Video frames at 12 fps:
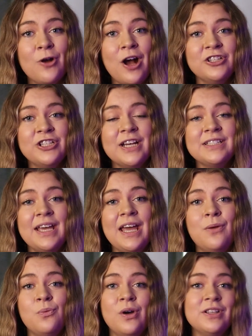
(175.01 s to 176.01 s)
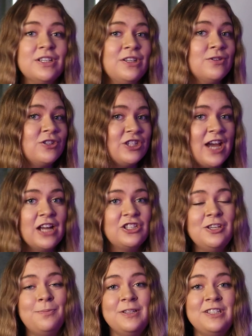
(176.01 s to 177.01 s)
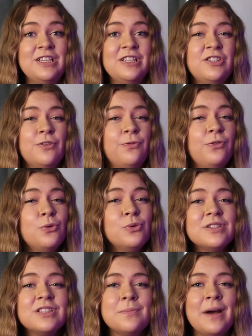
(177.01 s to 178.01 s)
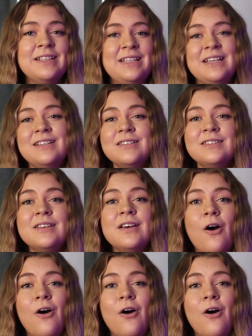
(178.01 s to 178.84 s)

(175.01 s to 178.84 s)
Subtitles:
project and want to use ChatGPT to fuel some ideas